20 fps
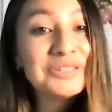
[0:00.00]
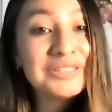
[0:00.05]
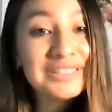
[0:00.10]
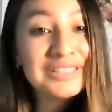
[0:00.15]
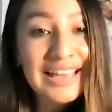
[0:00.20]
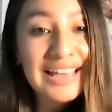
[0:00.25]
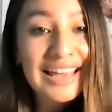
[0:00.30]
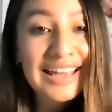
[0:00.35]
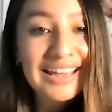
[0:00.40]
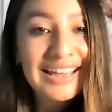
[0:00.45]

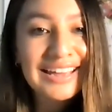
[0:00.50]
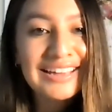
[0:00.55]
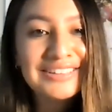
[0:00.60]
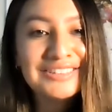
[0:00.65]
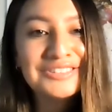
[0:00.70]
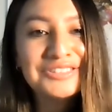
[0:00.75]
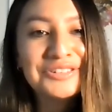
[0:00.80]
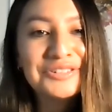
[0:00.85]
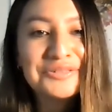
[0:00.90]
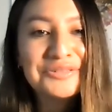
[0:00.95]

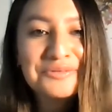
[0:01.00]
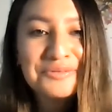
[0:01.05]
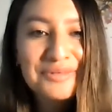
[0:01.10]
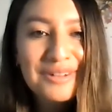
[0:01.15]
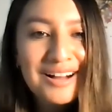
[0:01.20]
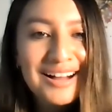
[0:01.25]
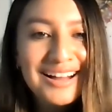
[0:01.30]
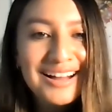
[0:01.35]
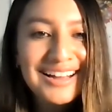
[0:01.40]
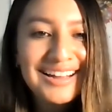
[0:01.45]
sage, you're
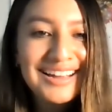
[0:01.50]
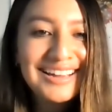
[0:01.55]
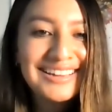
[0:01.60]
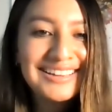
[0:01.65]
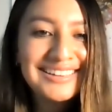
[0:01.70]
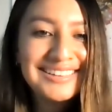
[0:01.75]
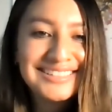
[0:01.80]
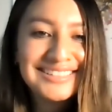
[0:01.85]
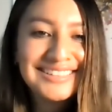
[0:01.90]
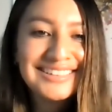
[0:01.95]

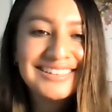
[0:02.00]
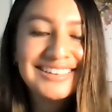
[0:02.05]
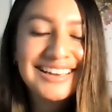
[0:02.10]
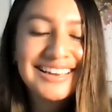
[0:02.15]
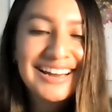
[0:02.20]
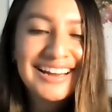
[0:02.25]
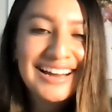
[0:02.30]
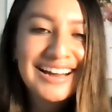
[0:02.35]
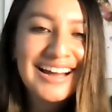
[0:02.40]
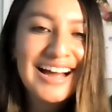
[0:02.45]
wise.
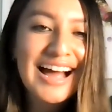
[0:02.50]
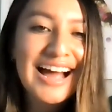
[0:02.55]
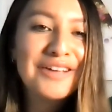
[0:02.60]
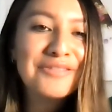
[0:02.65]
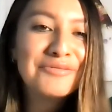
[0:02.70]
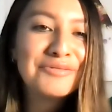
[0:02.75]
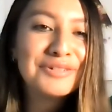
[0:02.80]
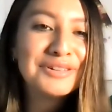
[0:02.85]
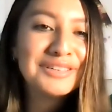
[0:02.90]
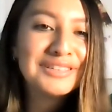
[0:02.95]
Yeah, I
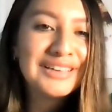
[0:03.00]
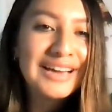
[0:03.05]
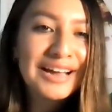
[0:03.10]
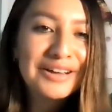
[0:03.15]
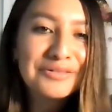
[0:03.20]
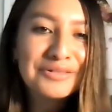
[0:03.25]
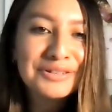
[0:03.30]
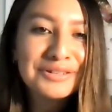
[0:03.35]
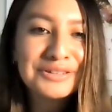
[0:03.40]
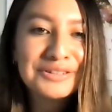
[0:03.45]
would
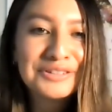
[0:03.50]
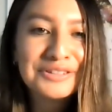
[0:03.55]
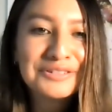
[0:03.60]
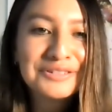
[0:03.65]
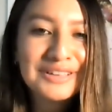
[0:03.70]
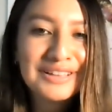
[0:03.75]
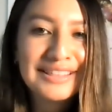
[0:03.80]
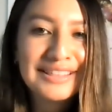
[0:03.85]
agree with